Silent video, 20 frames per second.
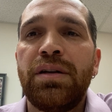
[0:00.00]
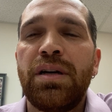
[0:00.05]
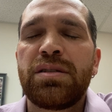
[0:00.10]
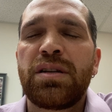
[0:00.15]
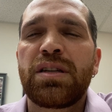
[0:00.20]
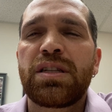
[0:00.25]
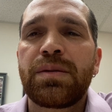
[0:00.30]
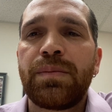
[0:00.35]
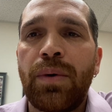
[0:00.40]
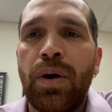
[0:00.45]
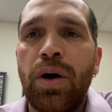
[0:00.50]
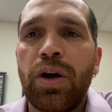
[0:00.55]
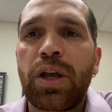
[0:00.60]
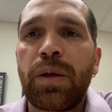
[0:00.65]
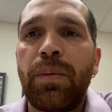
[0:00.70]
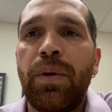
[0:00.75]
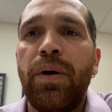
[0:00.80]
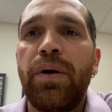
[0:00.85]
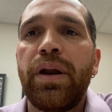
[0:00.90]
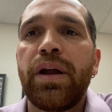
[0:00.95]
There's a small
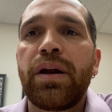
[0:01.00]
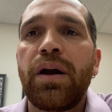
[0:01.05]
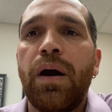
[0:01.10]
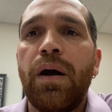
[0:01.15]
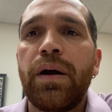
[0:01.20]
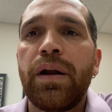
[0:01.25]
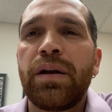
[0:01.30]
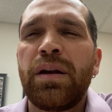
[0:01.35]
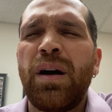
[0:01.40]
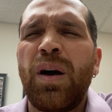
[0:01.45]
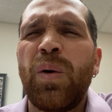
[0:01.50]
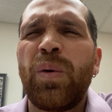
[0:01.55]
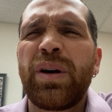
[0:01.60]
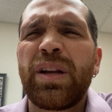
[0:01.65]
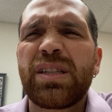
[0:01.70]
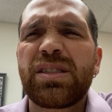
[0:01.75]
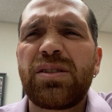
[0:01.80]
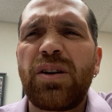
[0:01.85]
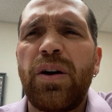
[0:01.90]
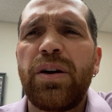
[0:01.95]
community garden already
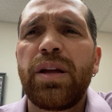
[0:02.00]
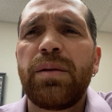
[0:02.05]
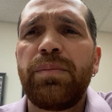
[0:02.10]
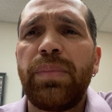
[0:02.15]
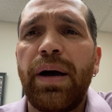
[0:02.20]
started